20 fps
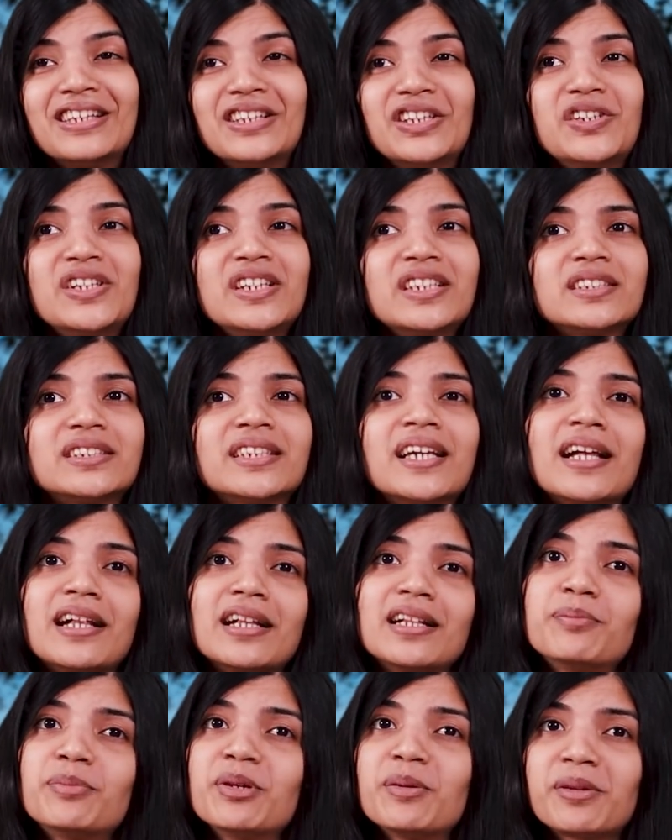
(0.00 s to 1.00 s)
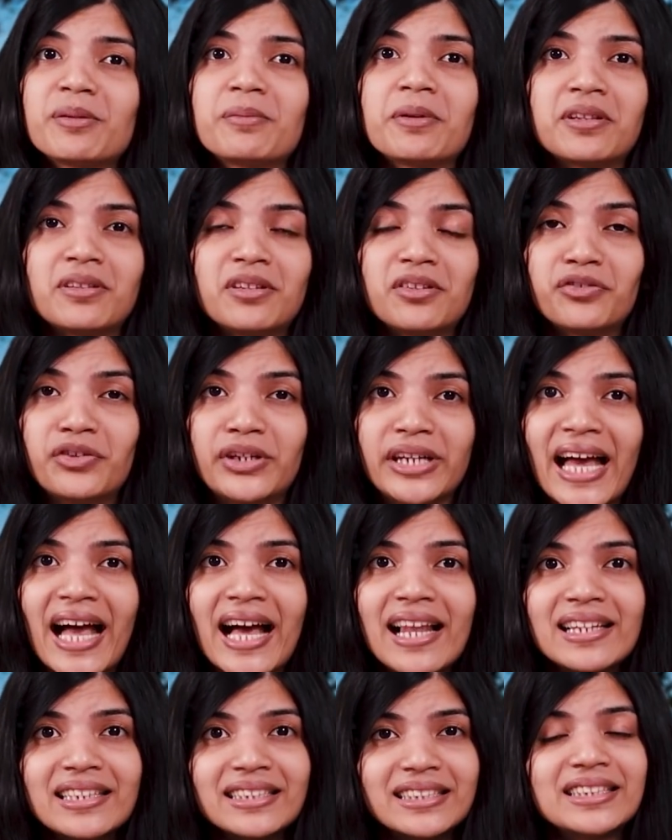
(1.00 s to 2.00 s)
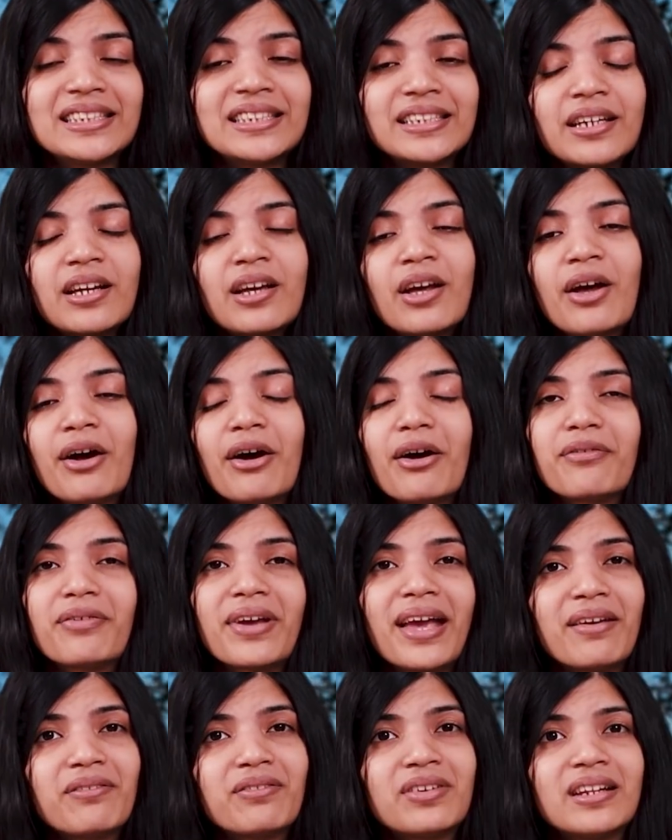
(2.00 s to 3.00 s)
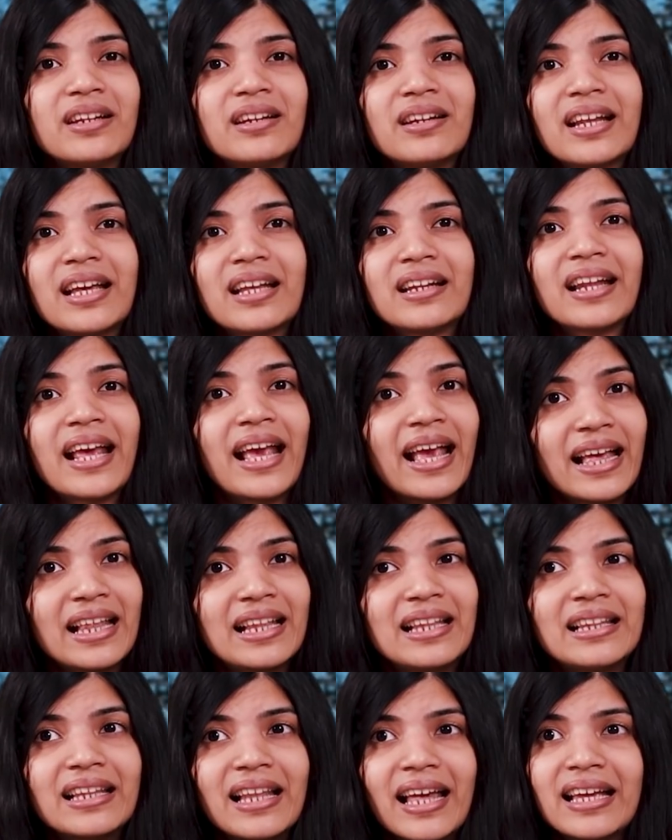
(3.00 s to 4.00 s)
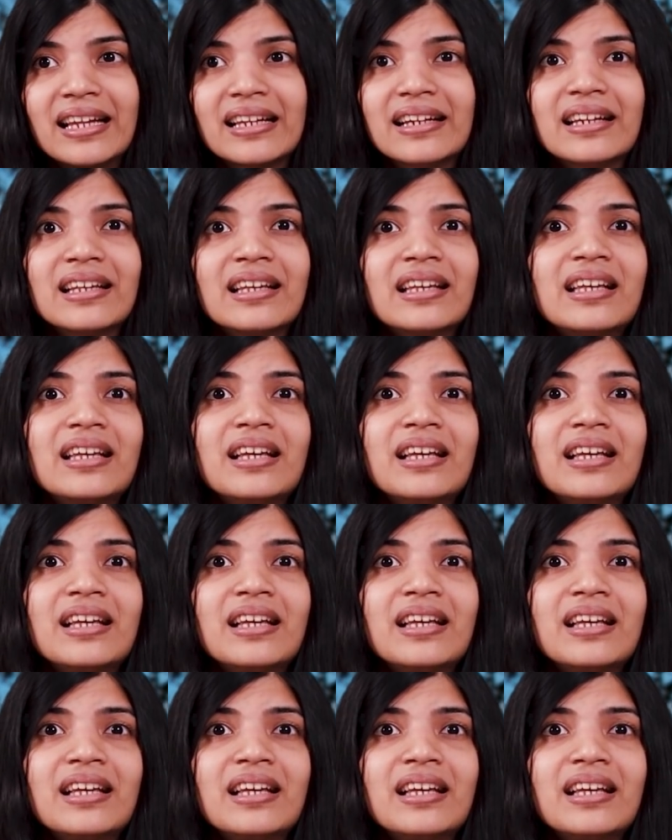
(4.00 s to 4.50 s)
You need to tell people about the reality of heaven and hell, and